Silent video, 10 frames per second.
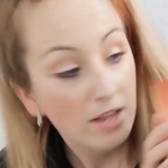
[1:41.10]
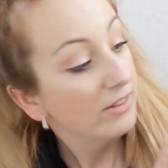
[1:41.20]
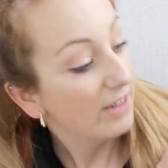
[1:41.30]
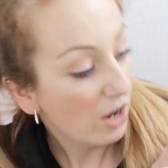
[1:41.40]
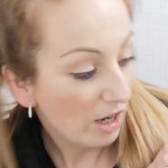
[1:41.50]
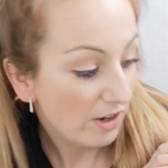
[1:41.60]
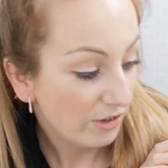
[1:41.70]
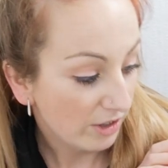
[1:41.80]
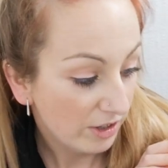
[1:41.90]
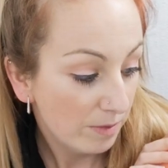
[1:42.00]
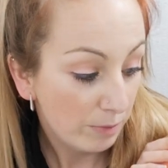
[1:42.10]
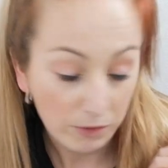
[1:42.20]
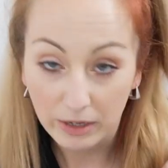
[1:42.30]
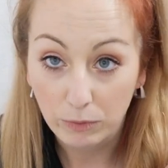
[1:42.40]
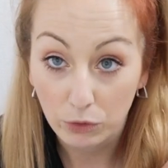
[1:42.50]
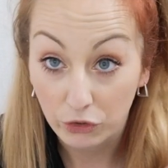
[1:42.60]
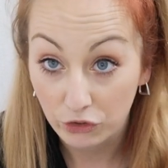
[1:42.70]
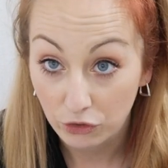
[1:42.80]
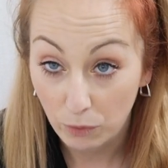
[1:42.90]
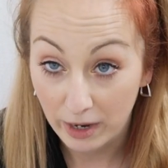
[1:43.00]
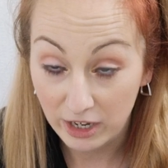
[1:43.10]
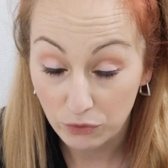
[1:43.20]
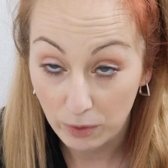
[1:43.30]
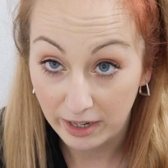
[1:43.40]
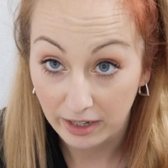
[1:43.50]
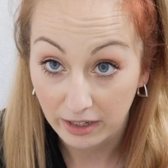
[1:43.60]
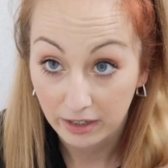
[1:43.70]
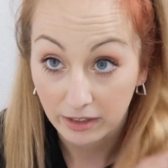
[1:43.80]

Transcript: Style London Beauty Awards 2020.